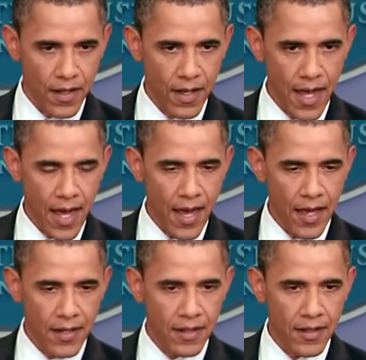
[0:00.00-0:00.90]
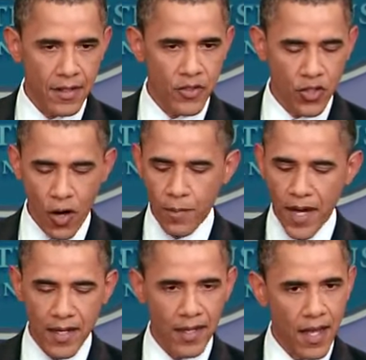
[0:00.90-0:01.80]
and the sharp
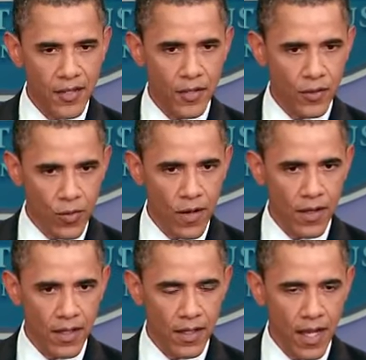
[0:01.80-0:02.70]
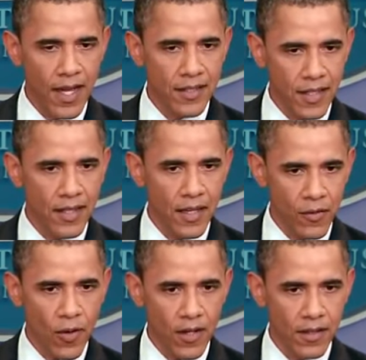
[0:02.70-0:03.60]
ideological lines that they've drawn.